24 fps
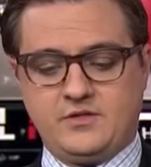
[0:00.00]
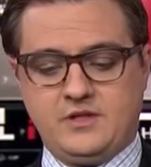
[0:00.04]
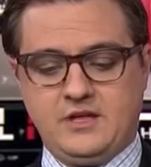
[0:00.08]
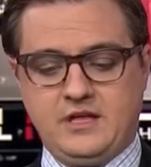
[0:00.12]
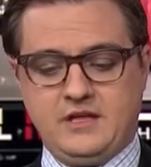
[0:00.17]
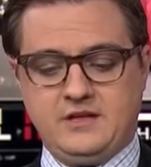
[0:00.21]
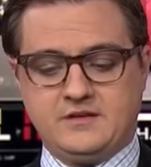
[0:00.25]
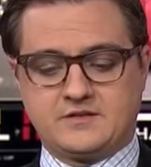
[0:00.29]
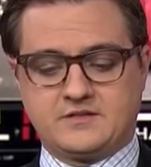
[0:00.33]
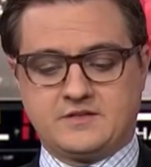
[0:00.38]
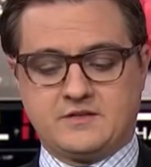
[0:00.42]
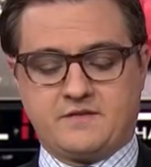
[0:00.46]

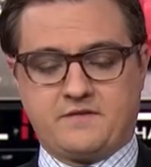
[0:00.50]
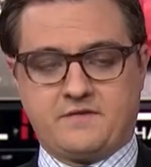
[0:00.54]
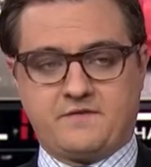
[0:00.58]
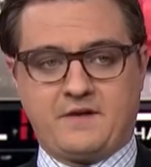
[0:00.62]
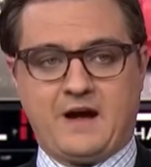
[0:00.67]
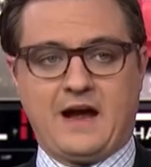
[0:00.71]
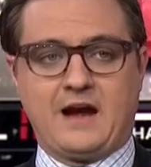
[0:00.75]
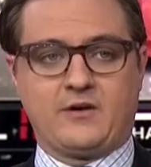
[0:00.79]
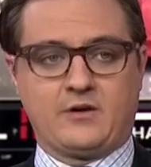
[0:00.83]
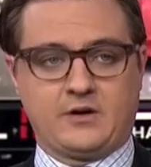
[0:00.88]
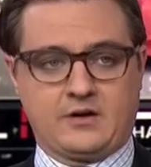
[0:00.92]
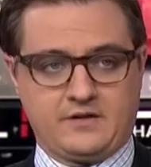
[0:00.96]
is the
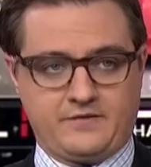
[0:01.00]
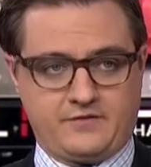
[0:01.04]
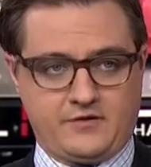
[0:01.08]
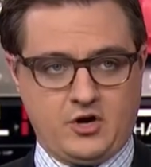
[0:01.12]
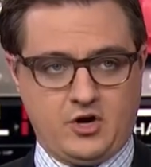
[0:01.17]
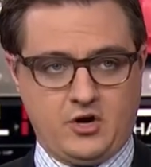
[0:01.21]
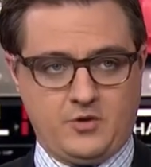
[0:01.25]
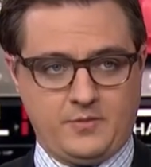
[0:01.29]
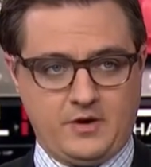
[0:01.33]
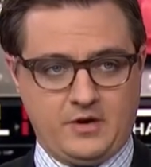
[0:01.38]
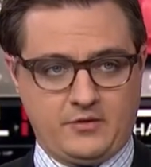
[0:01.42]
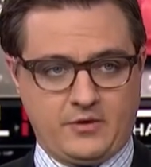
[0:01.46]
firing of
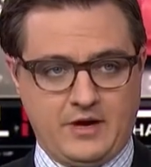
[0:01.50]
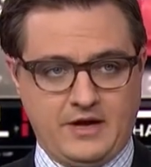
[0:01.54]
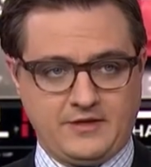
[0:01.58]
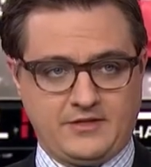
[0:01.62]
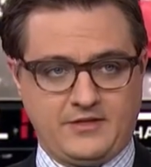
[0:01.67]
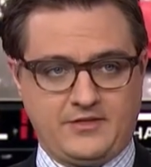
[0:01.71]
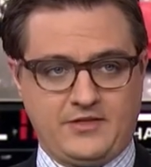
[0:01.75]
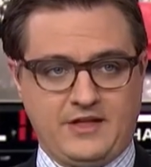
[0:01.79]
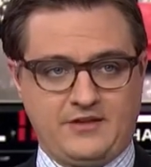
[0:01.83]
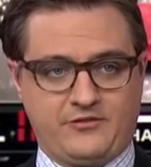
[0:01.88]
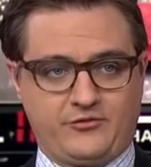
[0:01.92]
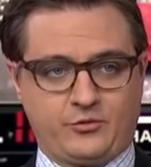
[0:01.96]
Comey, right?
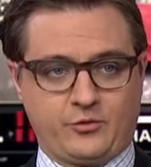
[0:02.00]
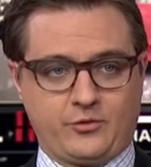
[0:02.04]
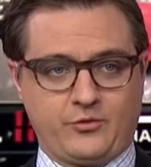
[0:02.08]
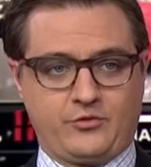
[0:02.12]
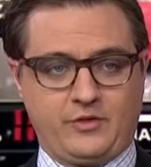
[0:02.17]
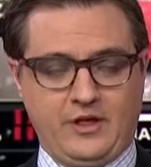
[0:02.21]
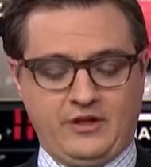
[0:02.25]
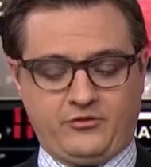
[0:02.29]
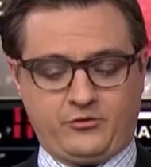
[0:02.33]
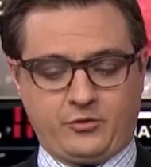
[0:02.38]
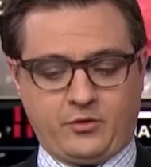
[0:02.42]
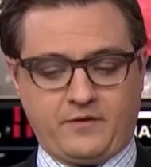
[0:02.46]
They
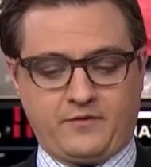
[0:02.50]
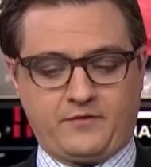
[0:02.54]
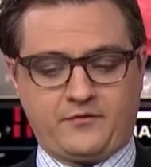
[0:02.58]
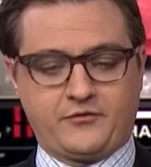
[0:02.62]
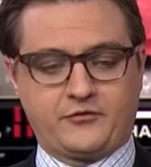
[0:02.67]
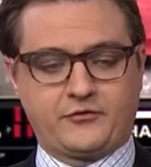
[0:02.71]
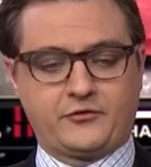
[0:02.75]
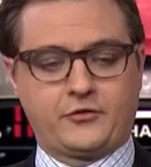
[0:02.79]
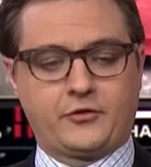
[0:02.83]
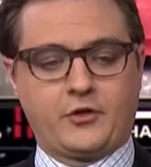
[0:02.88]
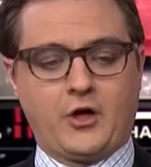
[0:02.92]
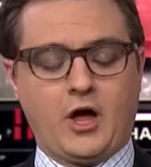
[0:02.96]
sort of
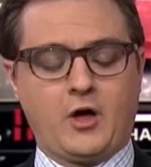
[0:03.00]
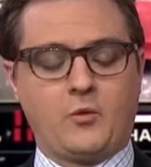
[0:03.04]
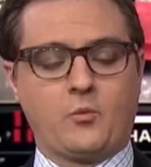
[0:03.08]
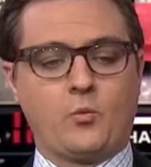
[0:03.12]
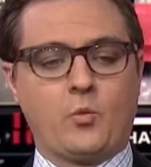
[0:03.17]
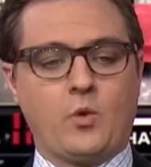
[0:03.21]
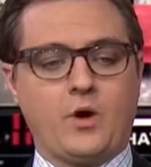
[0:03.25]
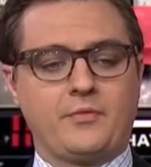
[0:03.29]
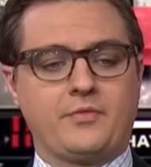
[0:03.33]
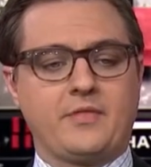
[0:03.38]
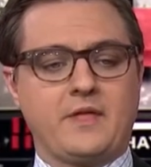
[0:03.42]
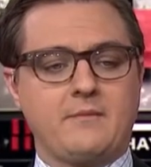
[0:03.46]
thought
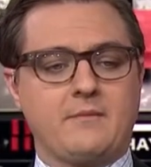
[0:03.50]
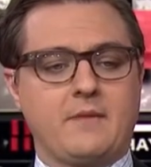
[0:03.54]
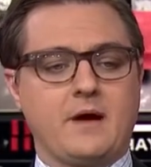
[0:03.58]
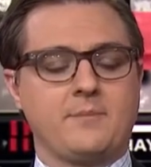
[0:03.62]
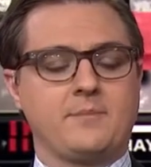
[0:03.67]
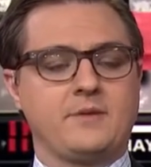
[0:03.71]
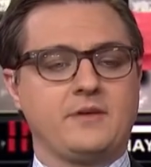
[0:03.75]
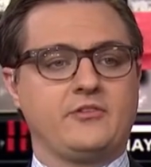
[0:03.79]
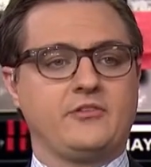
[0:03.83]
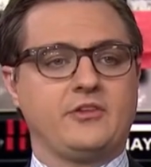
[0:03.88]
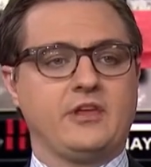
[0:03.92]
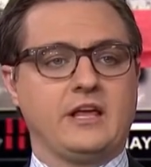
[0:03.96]
what they
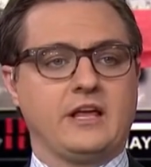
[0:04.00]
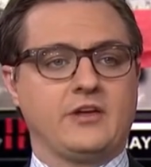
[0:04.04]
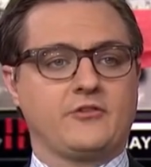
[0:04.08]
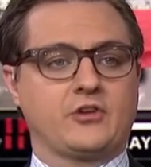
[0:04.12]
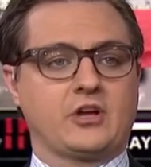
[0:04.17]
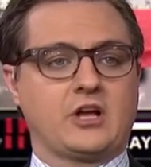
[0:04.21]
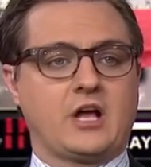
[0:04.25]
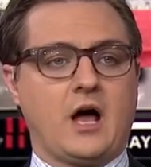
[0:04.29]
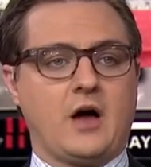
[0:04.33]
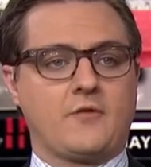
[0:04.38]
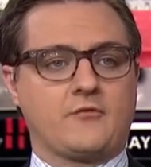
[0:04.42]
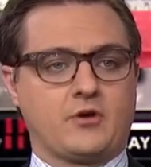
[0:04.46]
might be seeing as
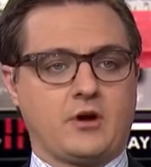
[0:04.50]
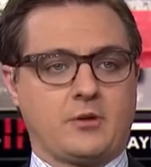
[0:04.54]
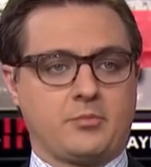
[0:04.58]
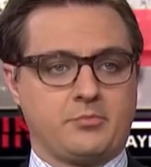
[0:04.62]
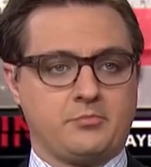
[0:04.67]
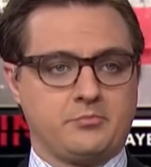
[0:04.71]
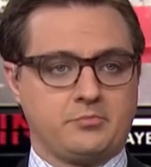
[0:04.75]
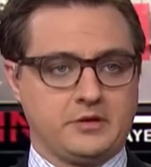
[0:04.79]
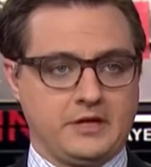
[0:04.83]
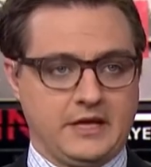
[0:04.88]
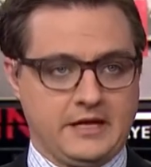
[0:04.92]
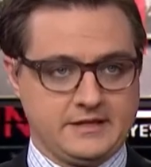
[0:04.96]
a cover-up
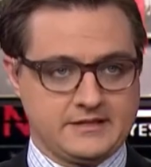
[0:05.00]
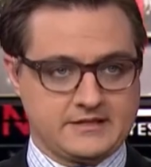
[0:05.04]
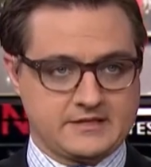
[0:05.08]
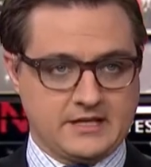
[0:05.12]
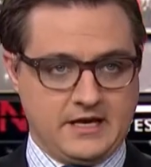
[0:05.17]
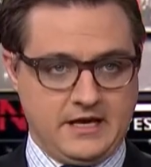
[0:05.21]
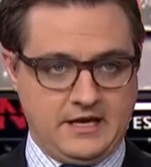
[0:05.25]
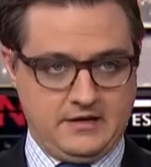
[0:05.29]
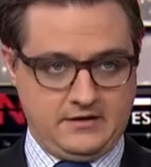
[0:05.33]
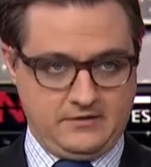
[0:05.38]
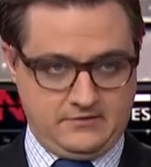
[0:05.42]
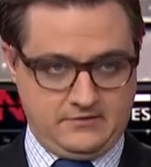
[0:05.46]
in plain
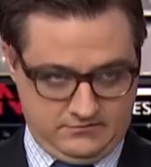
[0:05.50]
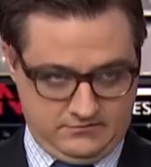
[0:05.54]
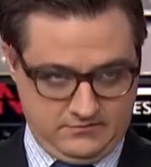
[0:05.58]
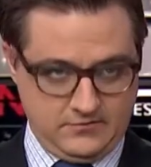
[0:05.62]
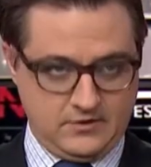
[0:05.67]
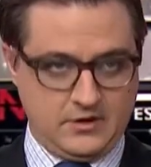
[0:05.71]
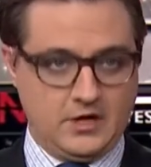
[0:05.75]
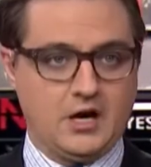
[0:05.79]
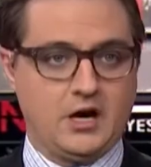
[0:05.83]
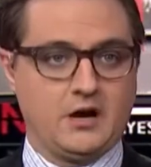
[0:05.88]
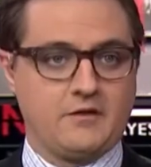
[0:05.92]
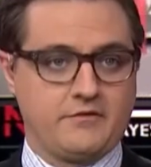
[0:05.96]
sight
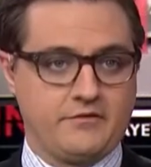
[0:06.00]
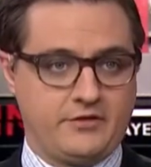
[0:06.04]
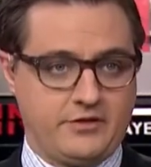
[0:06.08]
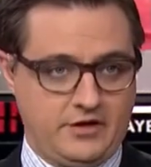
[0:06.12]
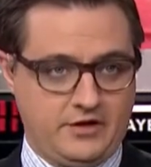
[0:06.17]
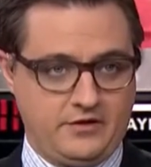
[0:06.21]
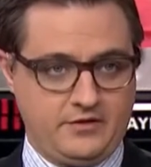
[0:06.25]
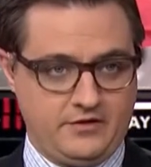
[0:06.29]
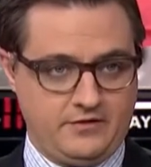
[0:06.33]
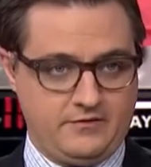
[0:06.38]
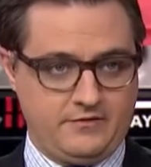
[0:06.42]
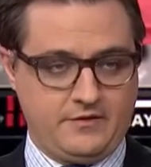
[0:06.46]
of
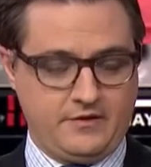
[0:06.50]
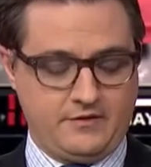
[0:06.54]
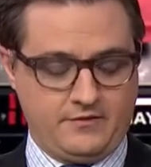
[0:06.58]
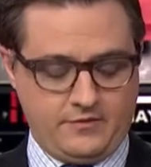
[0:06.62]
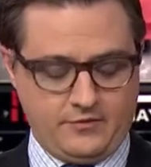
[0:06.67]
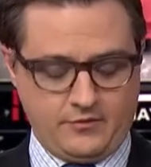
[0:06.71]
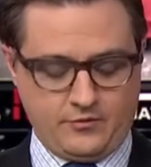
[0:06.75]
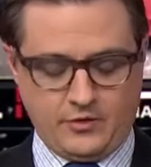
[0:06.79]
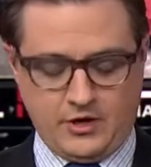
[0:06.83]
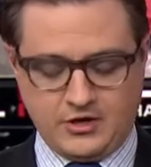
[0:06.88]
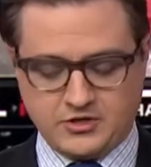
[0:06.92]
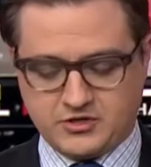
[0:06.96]
the
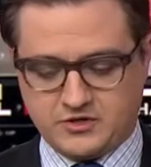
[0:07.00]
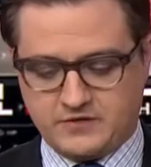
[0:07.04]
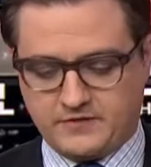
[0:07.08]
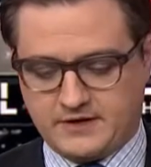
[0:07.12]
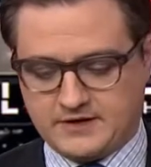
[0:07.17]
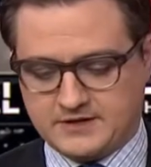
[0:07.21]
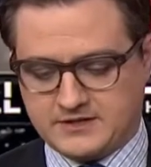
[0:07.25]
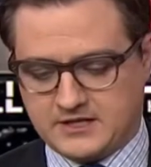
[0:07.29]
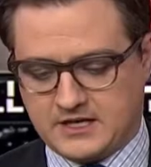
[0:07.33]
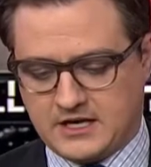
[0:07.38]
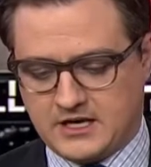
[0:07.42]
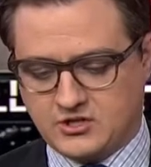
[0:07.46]
Russian
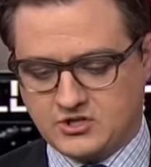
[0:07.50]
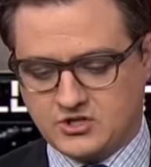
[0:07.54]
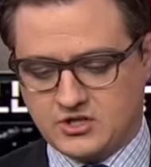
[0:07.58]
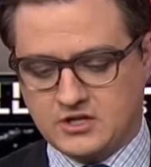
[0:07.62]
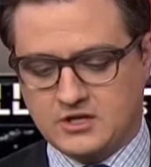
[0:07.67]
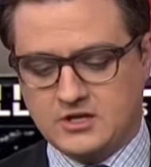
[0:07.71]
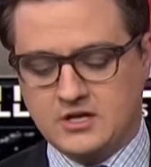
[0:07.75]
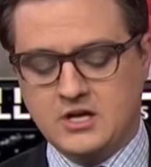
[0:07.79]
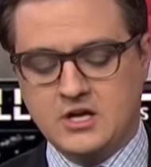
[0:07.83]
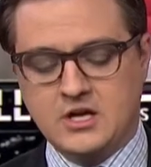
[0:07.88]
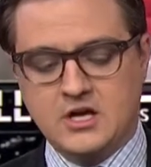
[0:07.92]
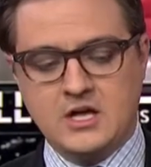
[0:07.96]
investigation.